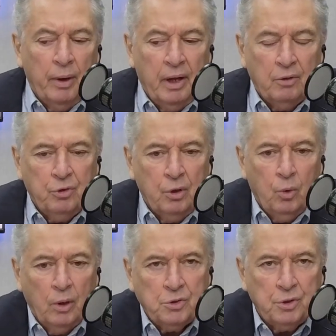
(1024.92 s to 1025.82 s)
to ask you a
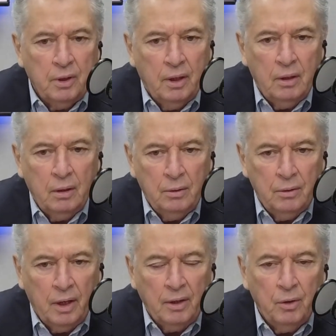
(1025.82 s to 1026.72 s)
question that,
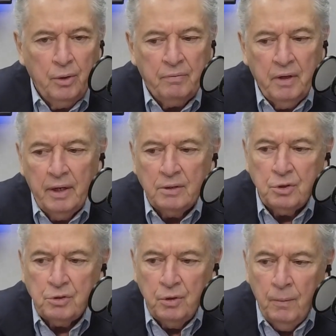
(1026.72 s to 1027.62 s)
that I know you have the
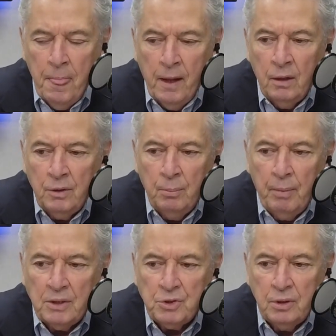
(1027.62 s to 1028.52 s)
answer to. You
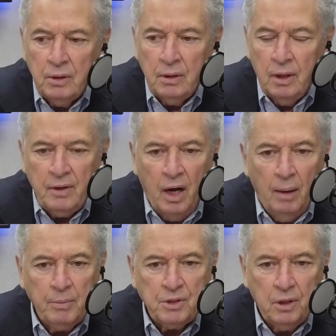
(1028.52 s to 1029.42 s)
mentioned that the
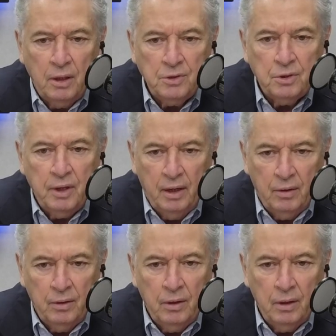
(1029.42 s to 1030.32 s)
homicides are
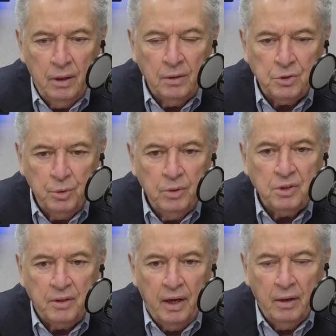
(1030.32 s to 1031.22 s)
down and the shootings
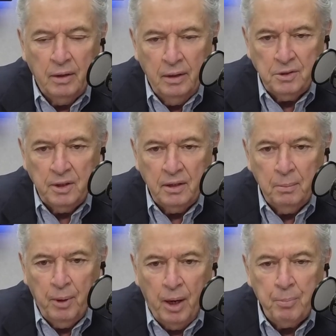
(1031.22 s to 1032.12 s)
are down. And isn't that the
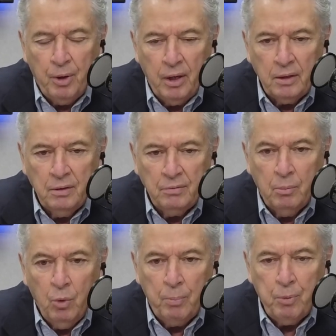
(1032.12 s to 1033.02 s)
byproduct of a
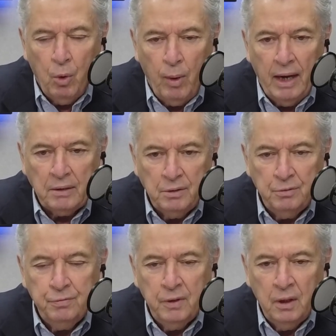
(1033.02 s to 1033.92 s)
more
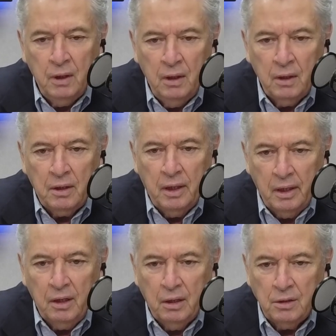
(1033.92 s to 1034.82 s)
proactive
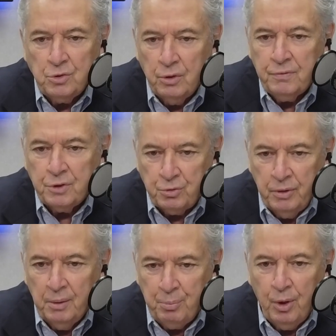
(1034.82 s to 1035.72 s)
getting guns off the
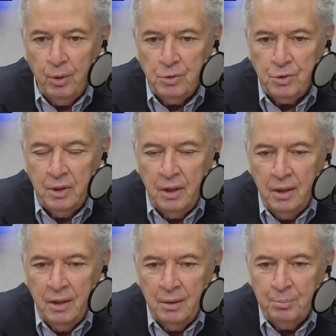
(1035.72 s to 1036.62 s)
street approach?
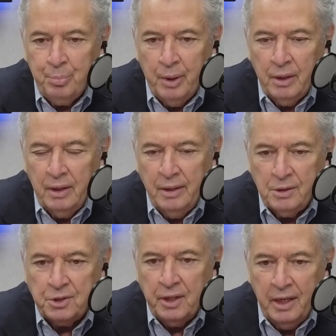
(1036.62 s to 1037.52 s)
But in
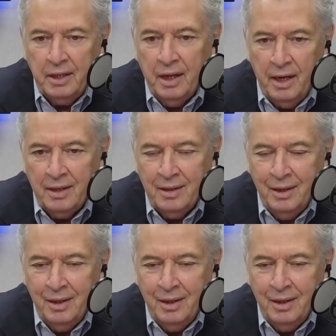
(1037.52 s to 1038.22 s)
saying that,